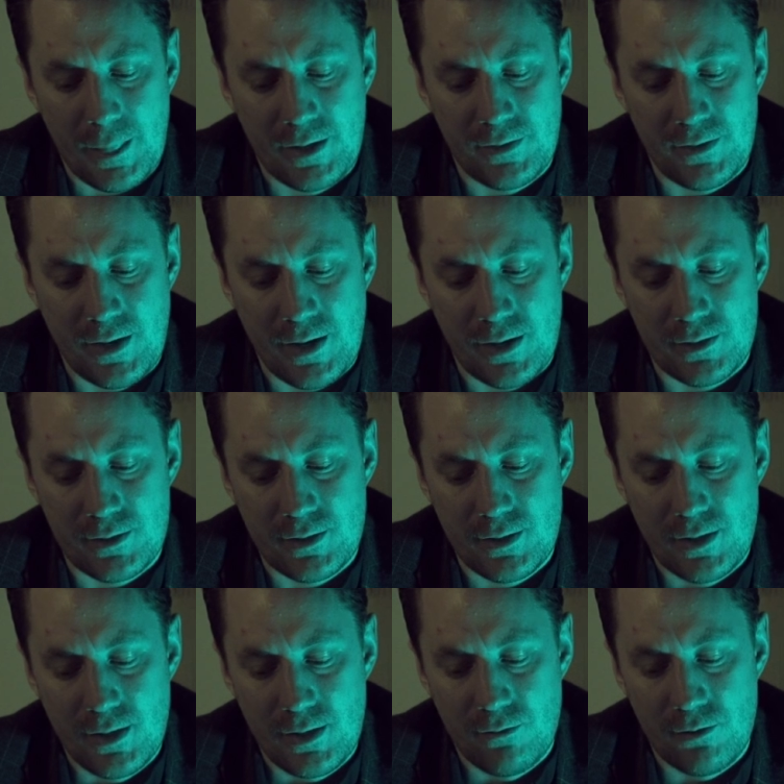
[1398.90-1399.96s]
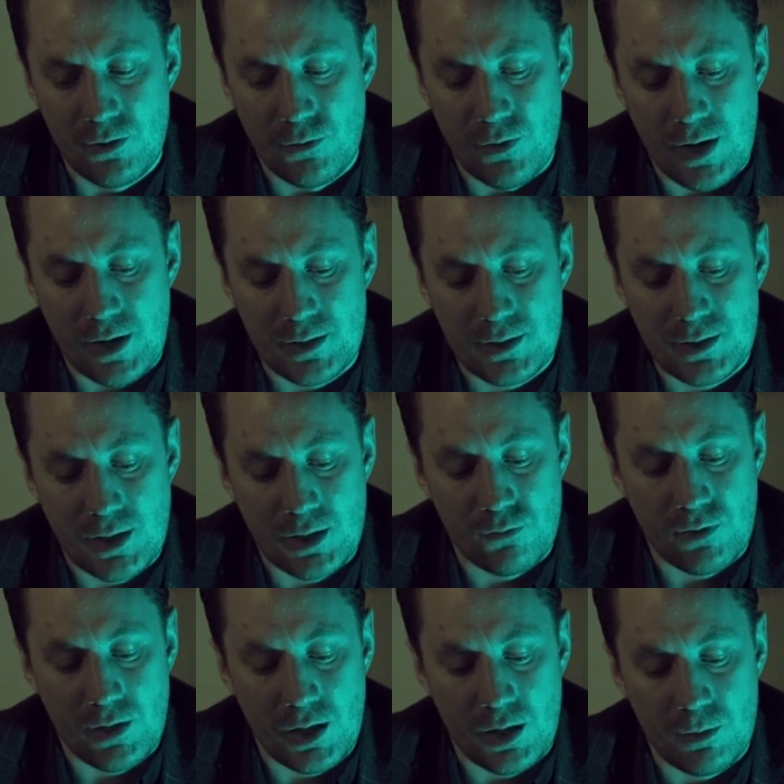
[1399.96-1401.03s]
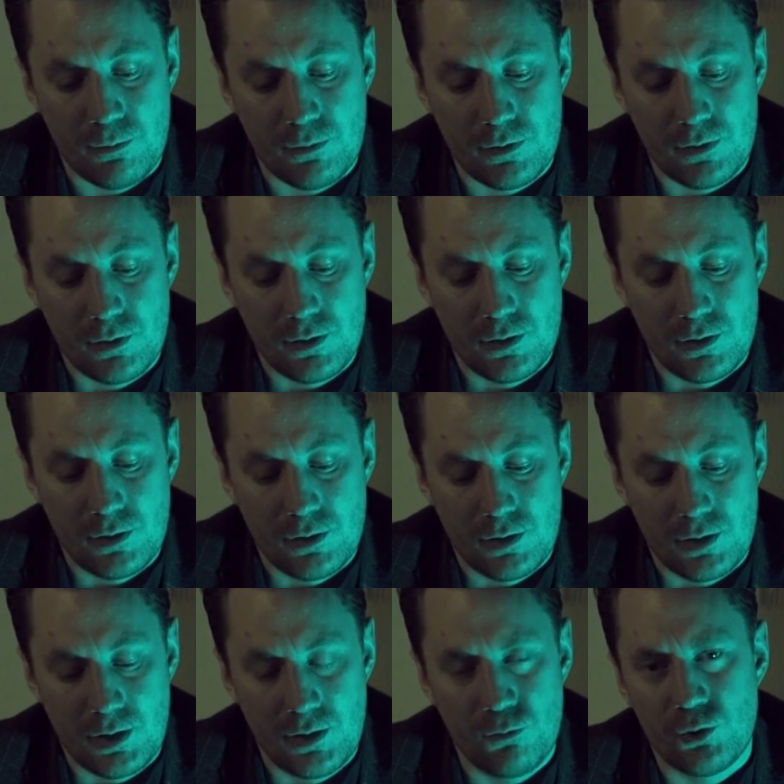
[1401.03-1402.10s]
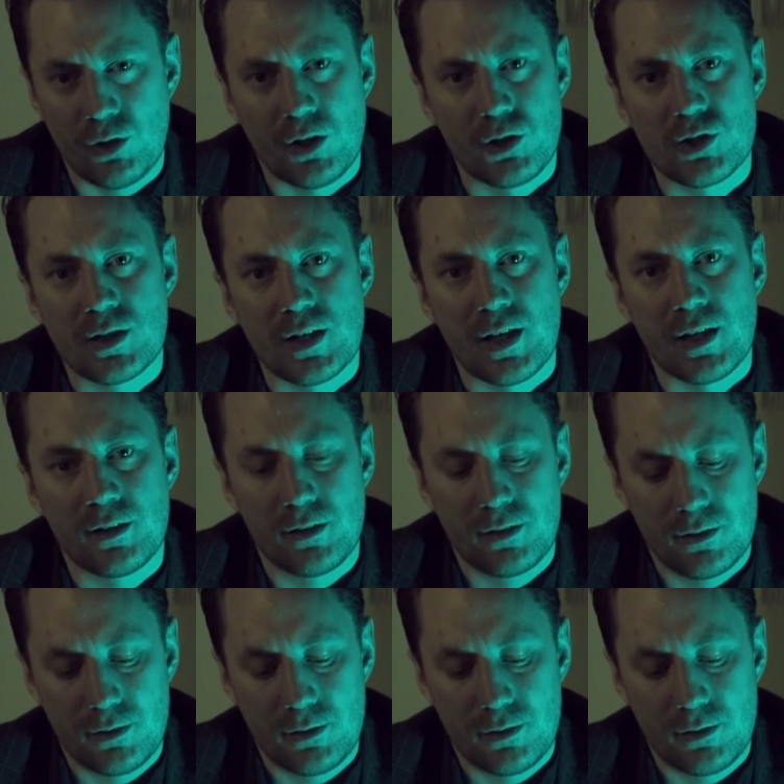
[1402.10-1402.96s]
In the end, with the right kind of help, he would understand.